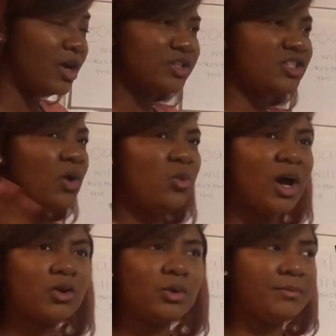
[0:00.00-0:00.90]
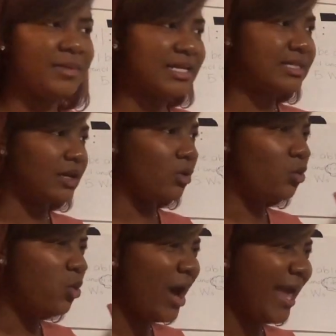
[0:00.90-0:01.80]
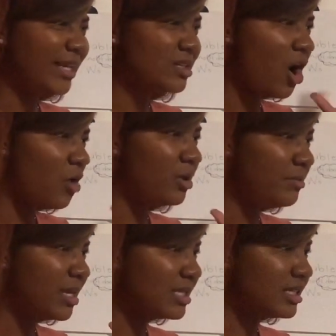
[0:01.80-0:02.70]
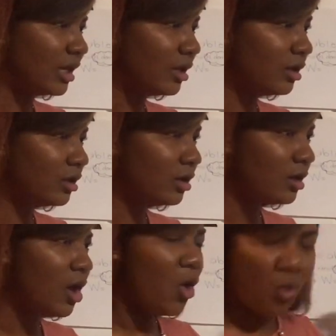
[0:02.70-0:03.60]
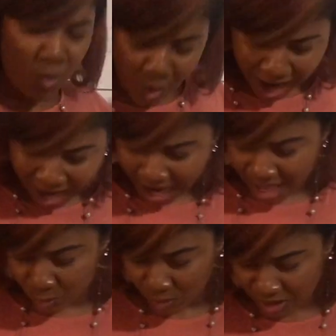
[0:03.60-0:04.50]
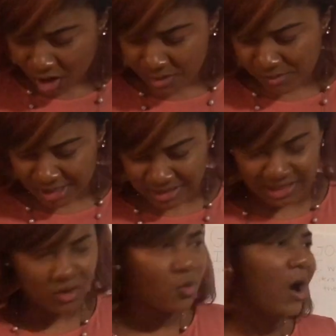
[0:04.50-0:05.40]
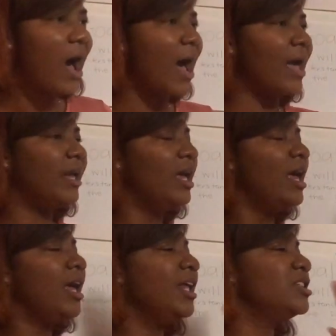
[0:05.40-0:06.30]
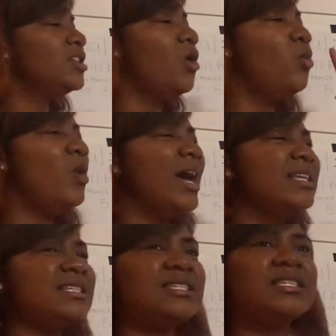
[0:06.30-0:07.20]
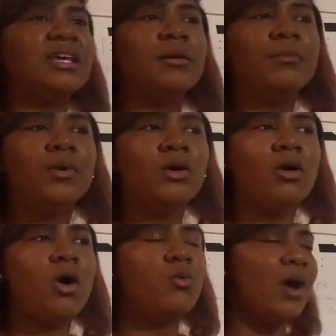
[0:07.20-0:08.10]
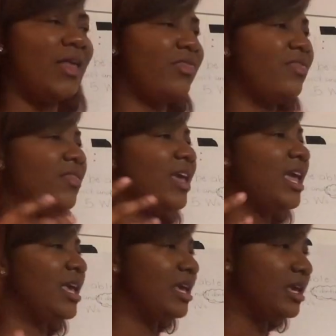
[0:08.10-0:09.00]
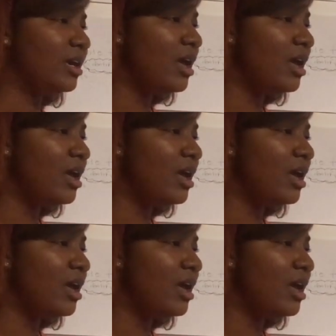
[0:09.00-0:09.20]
So what are we missing? What are we missing? Why? We are missing why. And so what symbol or what thing